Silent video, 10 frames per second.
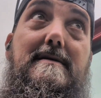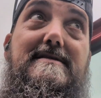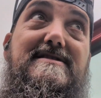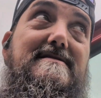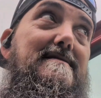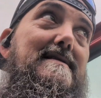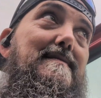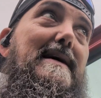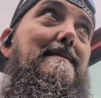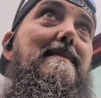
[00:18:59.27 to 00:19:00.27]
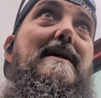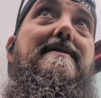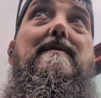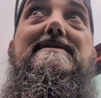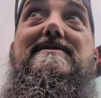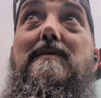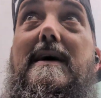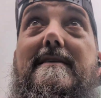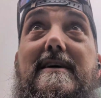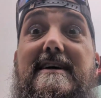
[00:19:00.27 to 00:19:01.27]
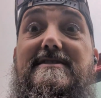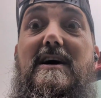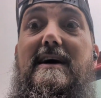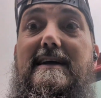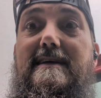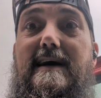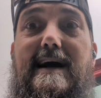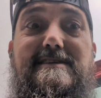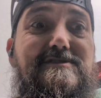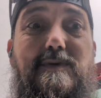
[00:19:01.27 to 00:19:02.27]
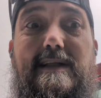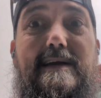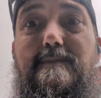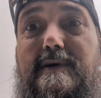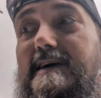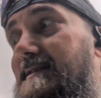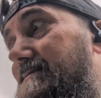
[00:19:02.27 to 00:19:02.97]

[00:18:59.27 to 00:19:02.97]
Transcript: just in about a month, once the weather gets hot, I sweat like a pig,